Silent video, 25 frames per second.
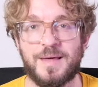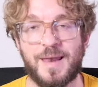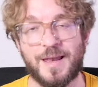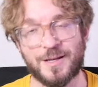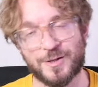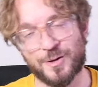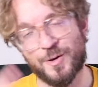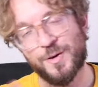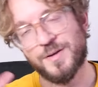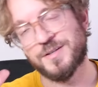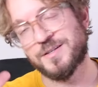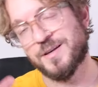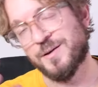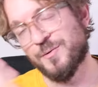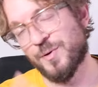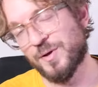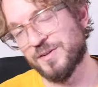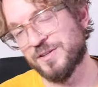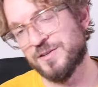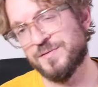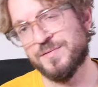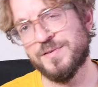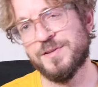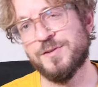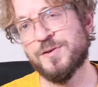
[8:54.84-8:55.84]
And as always, if you like
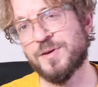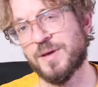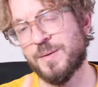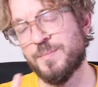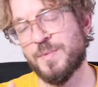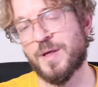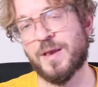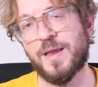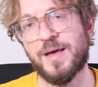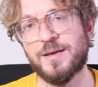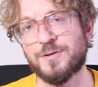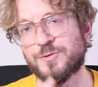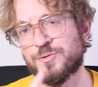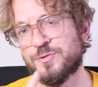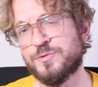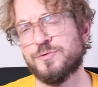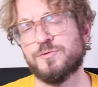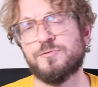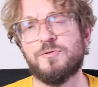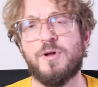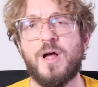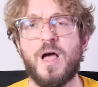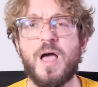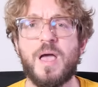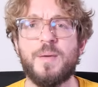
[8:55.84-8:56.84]
this video, give me a like,
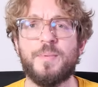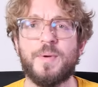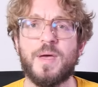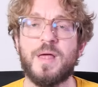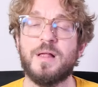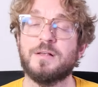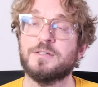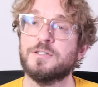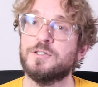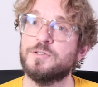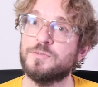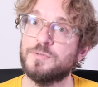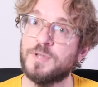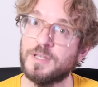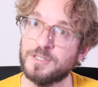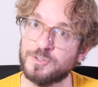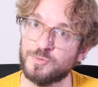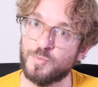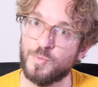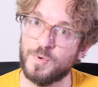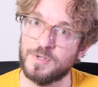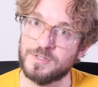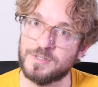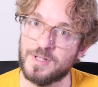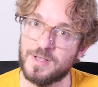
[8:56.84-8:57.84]
subscribe, and I'll see you next
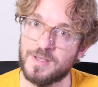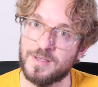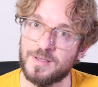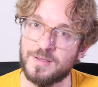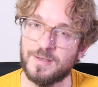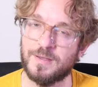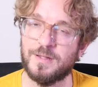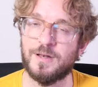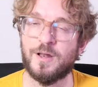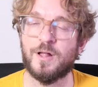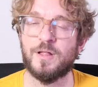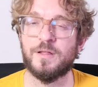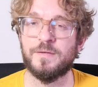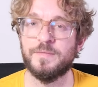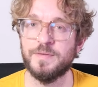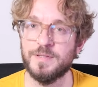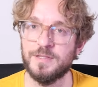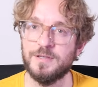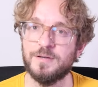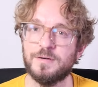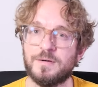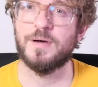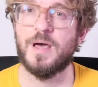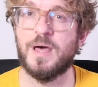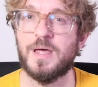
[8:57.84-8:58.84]
Wednesday in another
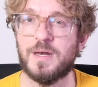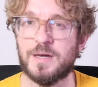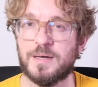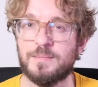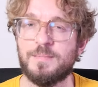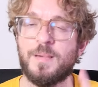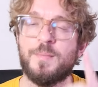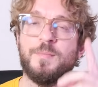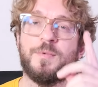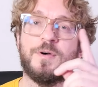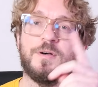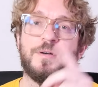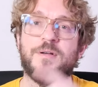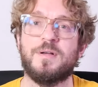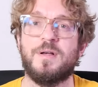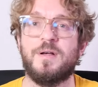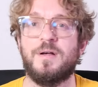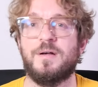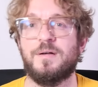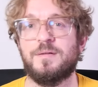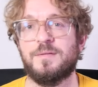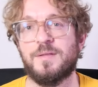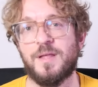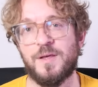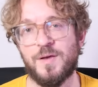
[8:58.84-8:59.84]
video. And remember,
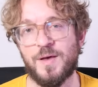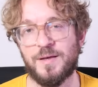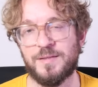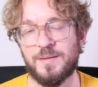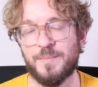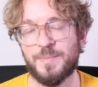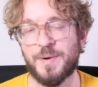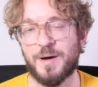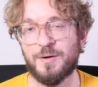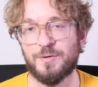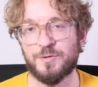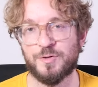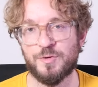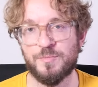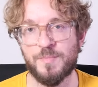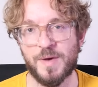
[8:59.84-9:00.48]
they had the power to